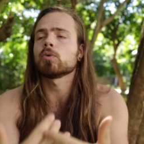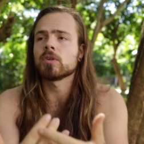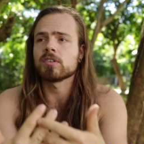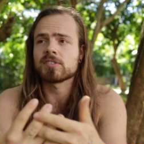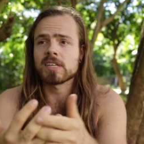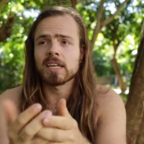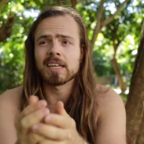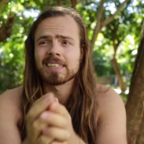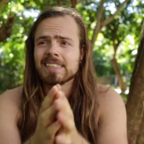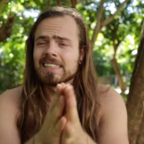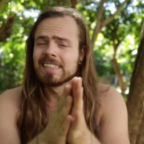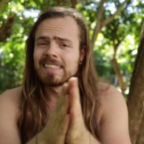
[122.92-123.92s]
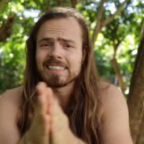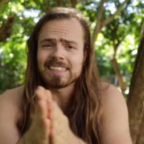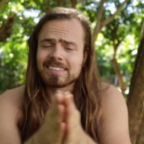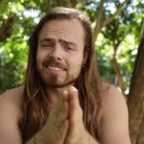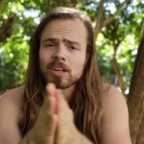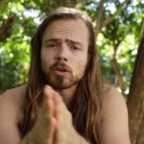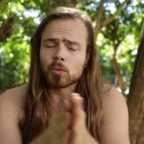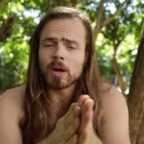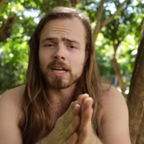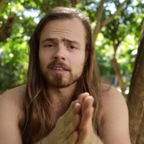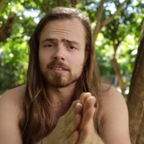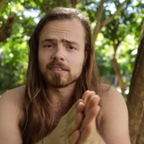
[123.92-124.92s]
to understand that it's not
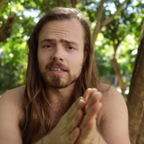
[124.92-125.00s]
right.